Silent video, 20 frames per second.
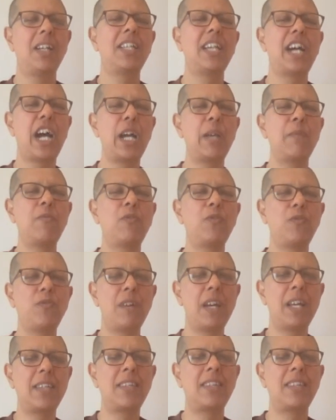to
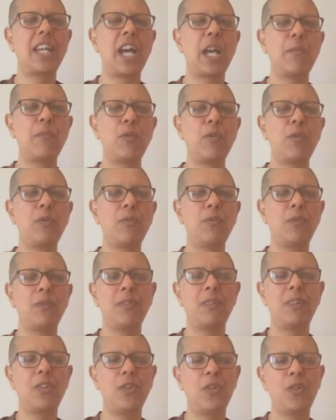rest, time
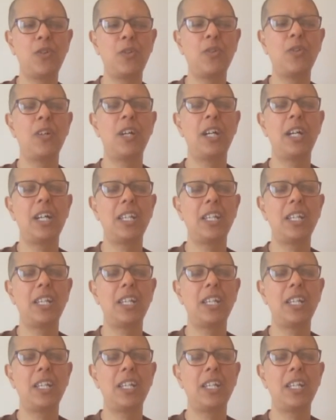to